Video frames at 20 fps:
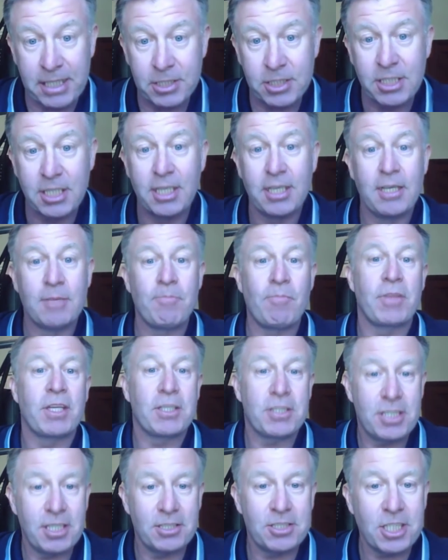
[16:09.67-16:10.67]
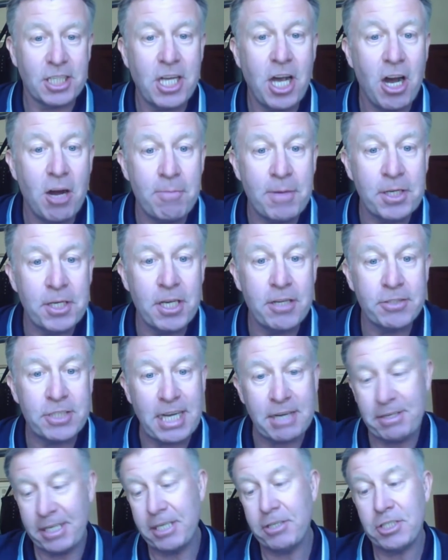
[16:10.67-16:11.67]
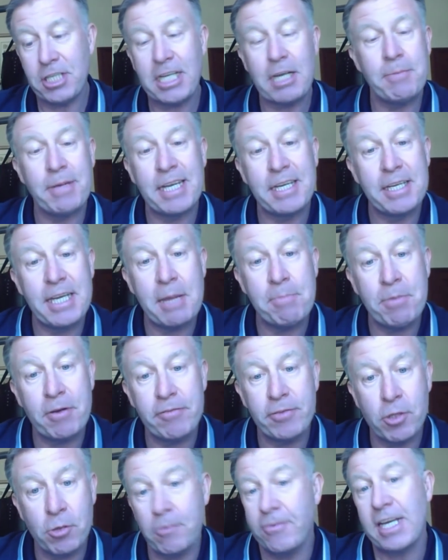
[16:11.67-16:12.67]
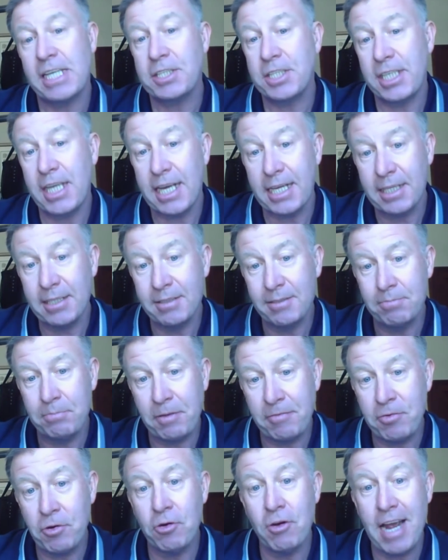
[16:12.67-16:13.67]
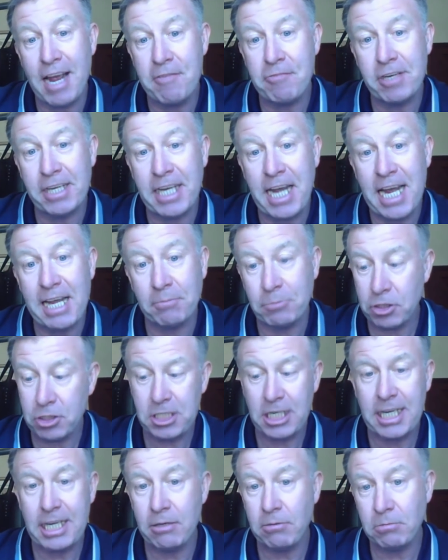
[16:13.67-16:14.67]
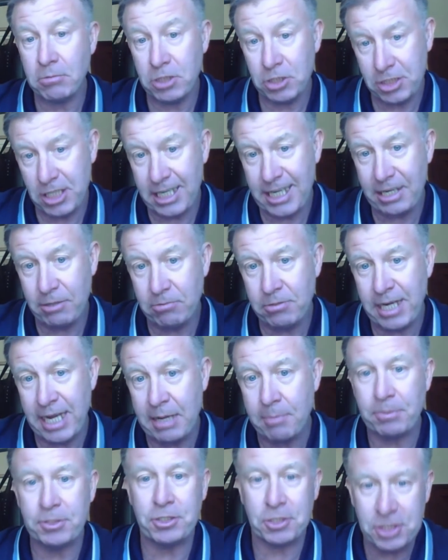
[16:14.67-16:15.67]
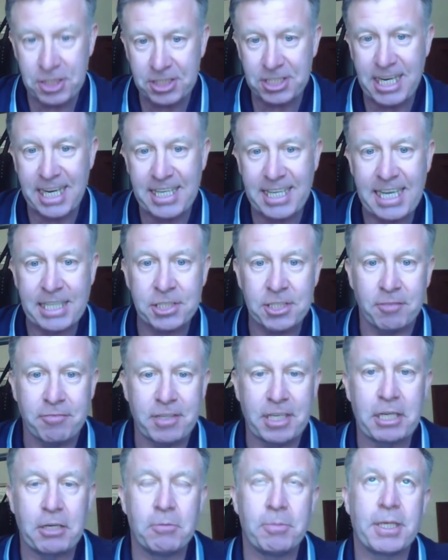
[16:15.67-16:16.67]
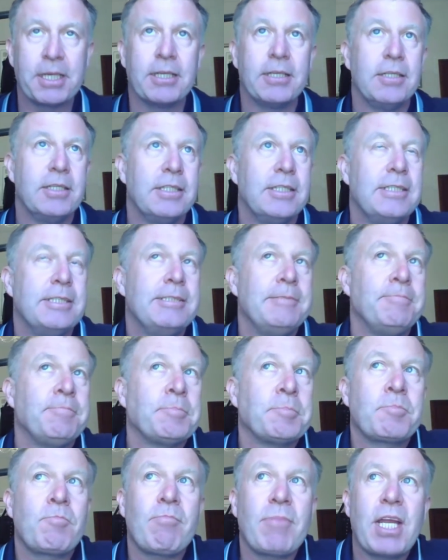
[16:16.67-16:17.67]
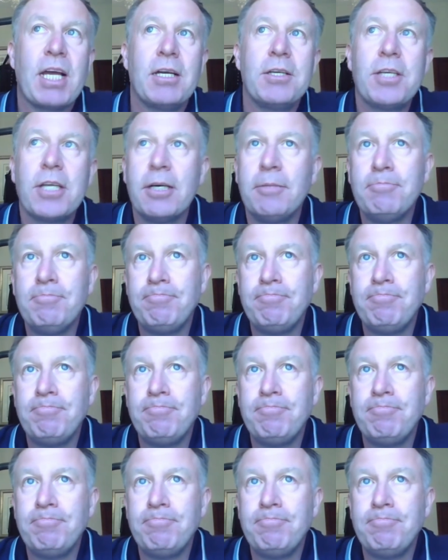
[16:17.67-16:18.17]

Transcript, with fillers: is to calm my nerves down. He used to give me a nip of Courvoisier before every game, just a little nip, just to take the edge off a little bit. And